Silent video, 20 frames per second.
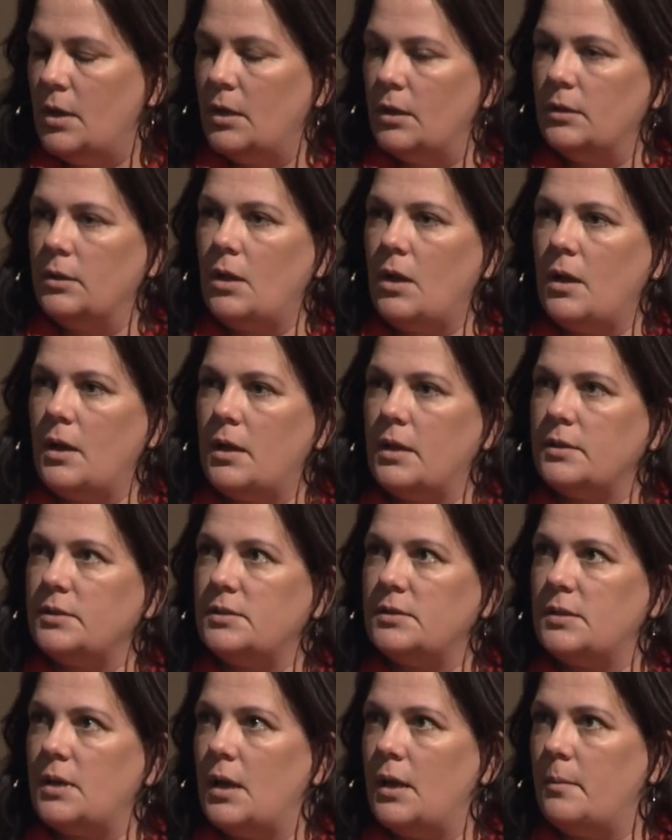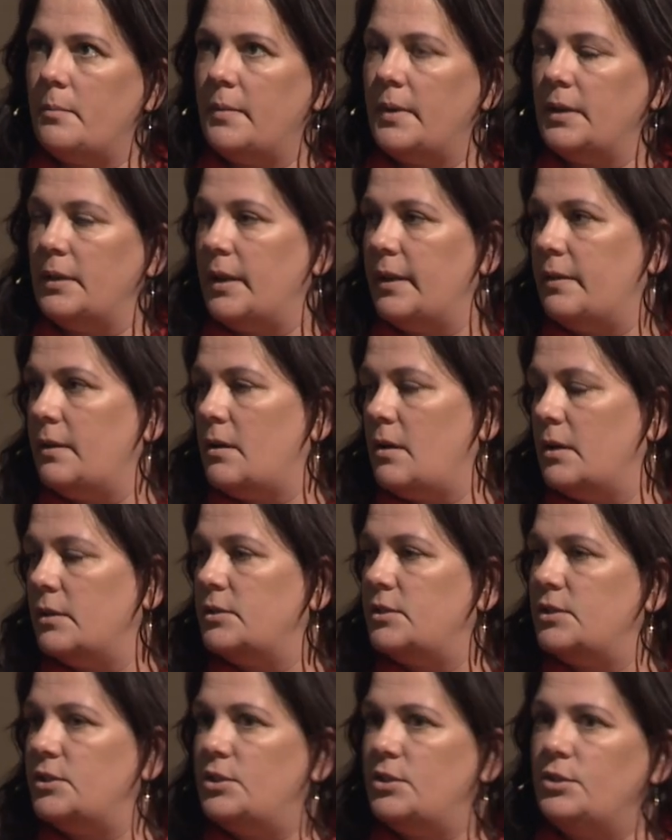laws but like the
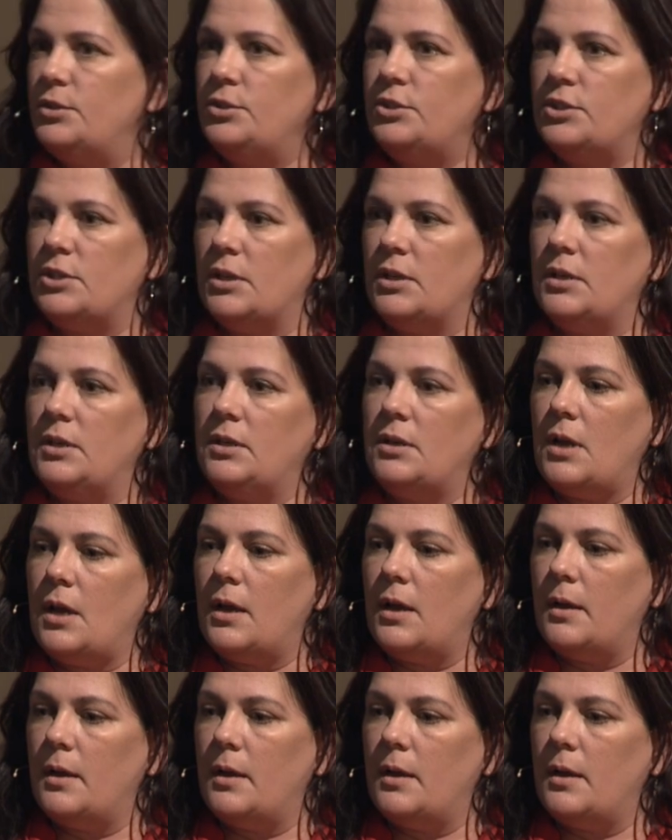Constitution,